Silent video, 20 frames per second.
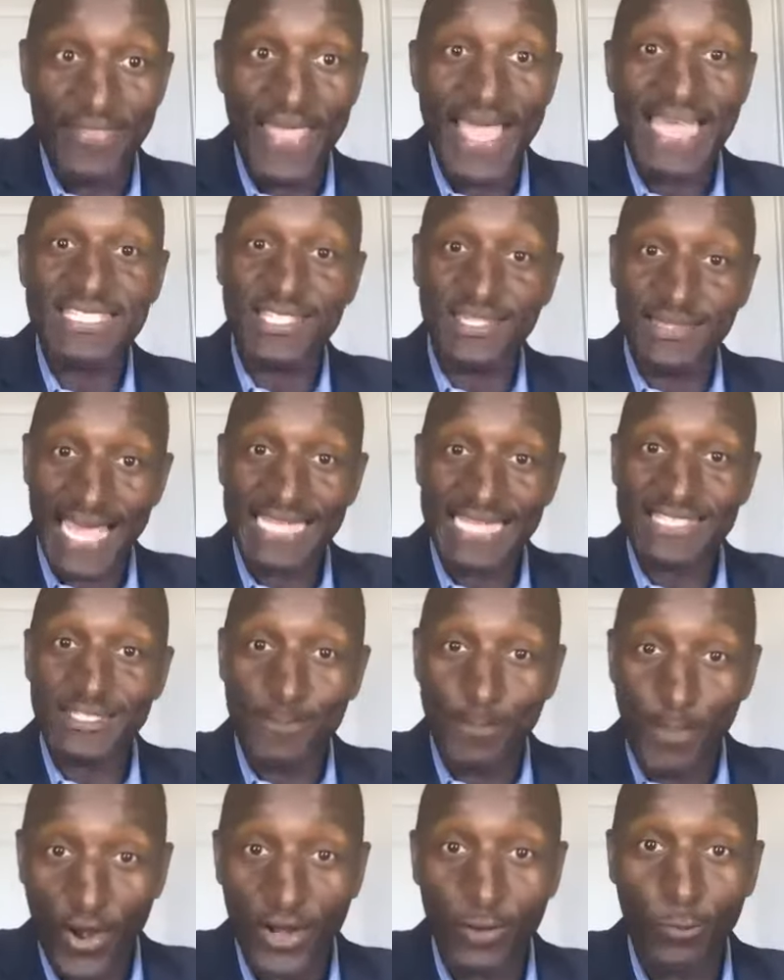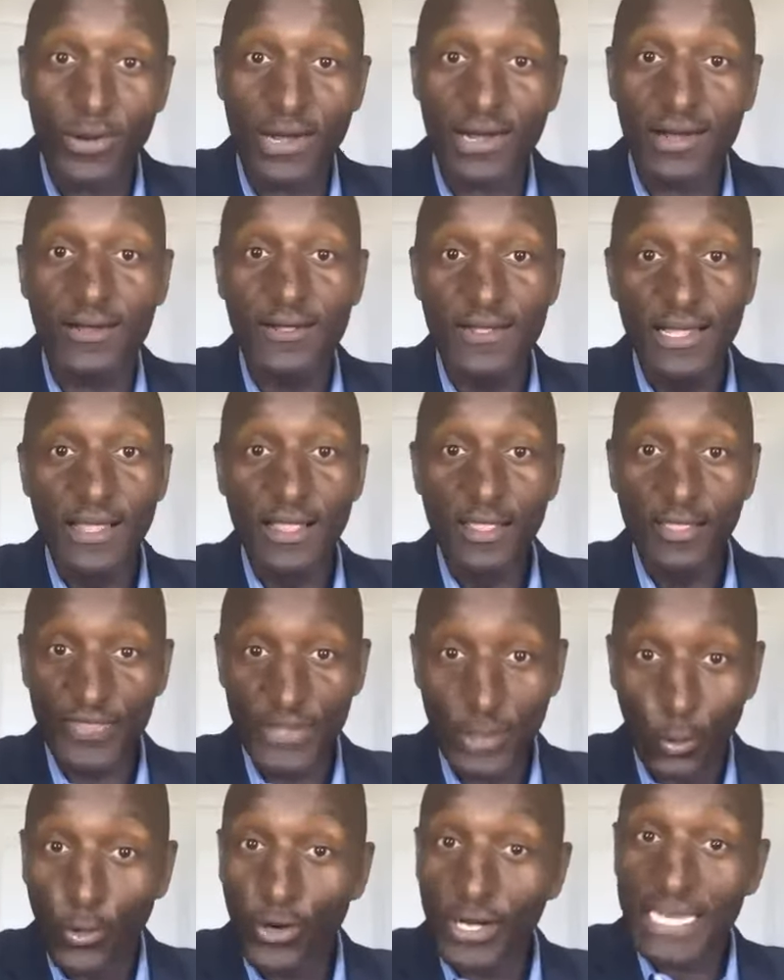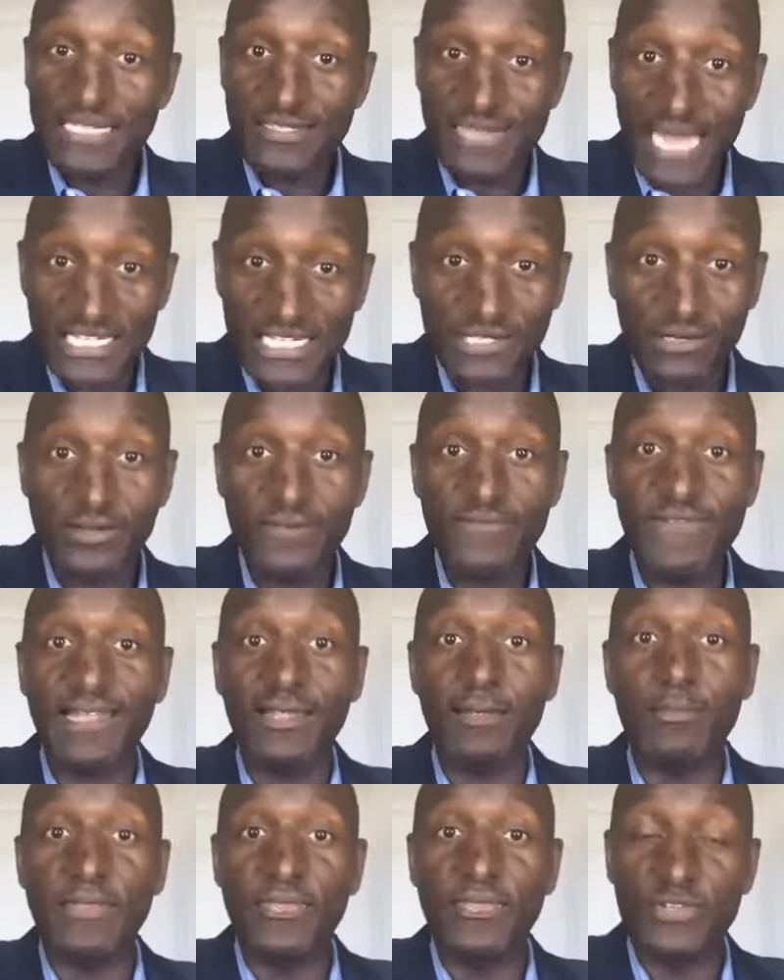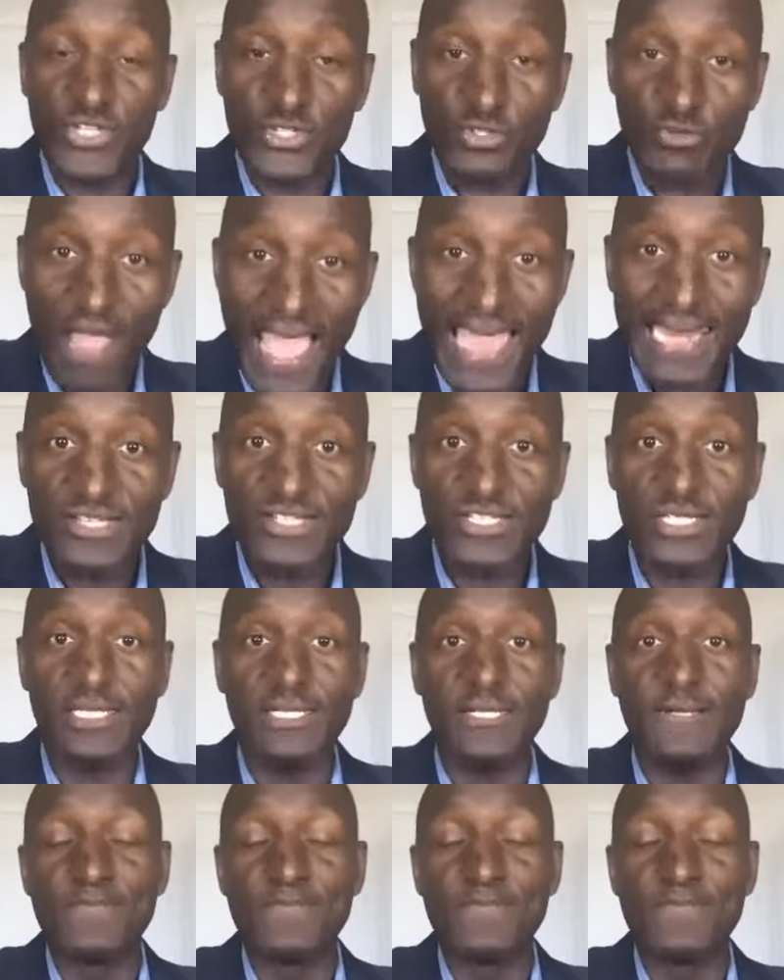And that's the part where the organizational development, the strategy,